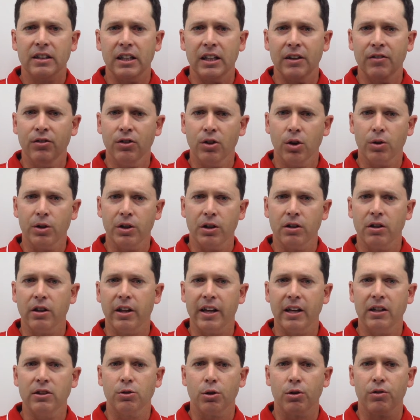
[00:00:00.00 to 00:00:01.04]
even though your
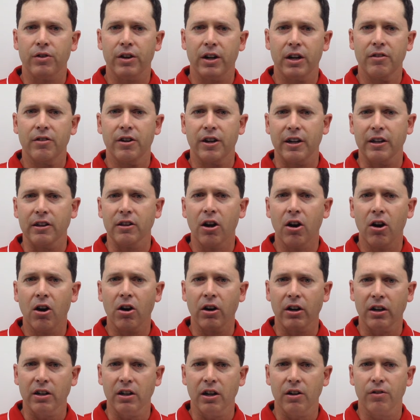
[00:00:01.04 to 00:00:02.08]
legs were very, very
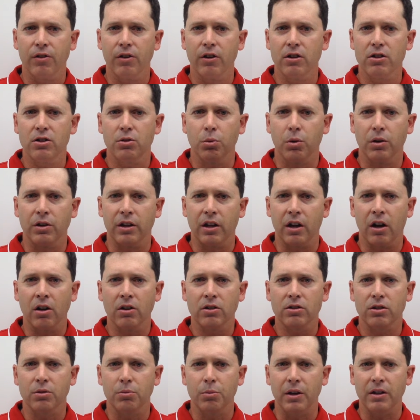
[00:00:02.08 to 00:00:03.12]
long in your first one, that
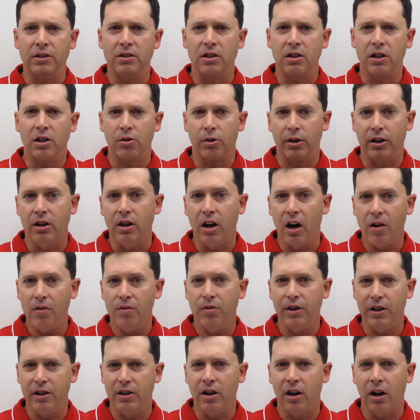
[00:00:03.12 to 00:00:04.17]
also means that your
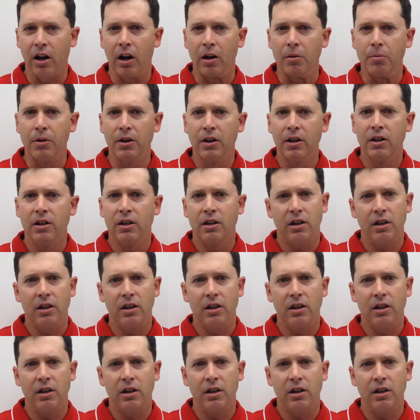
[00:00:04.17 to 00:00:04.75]
recovery time